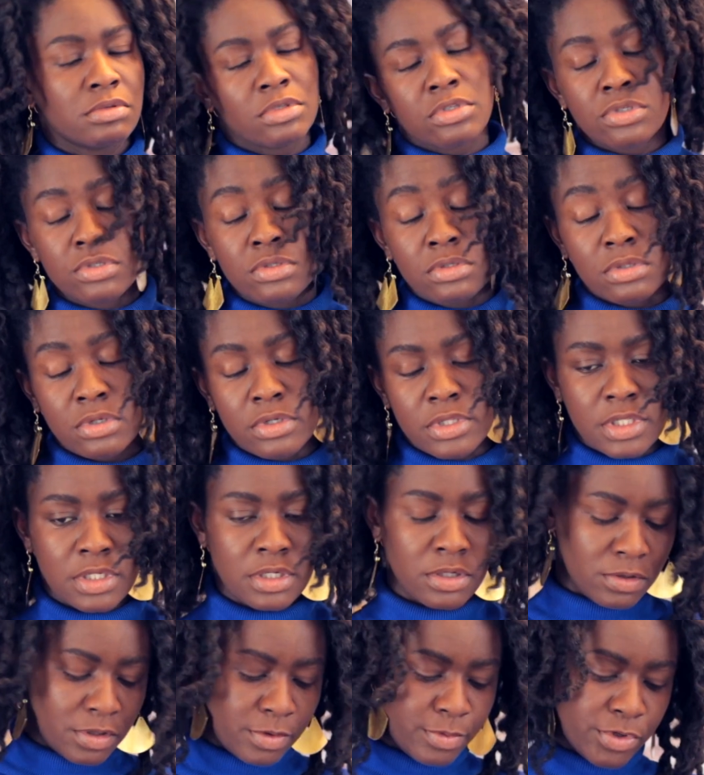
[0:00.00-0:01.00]
two on the
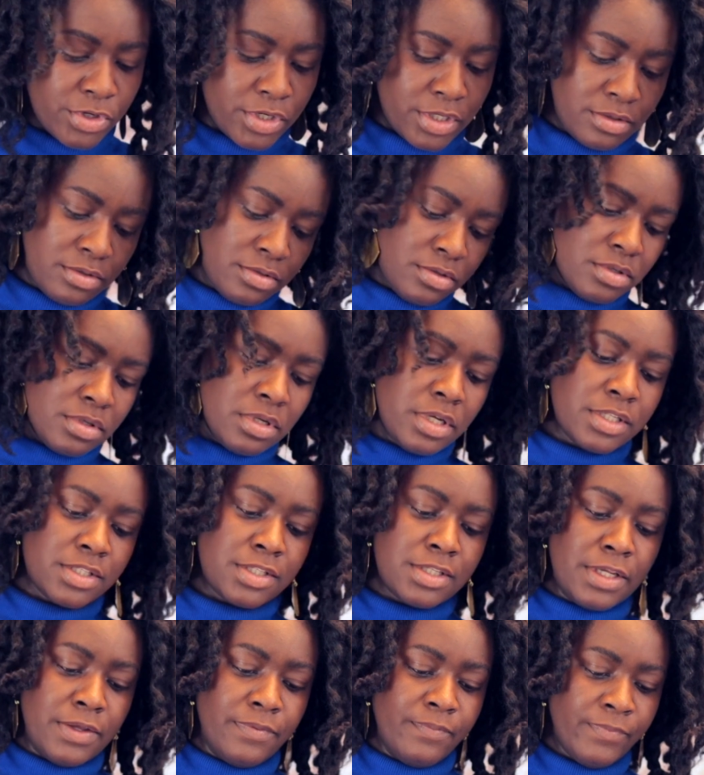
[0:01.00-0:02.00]
lower body. So let's
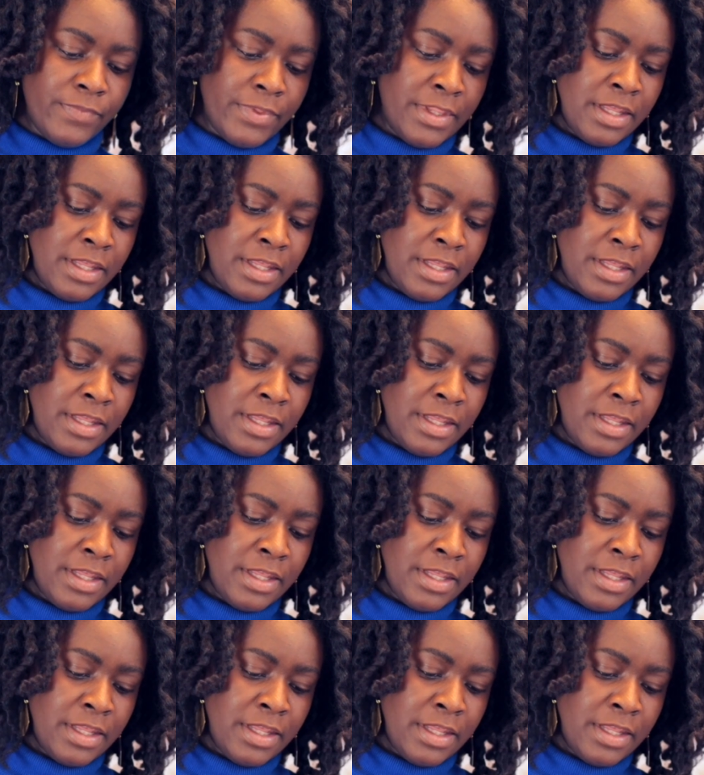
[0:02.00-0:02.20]
see.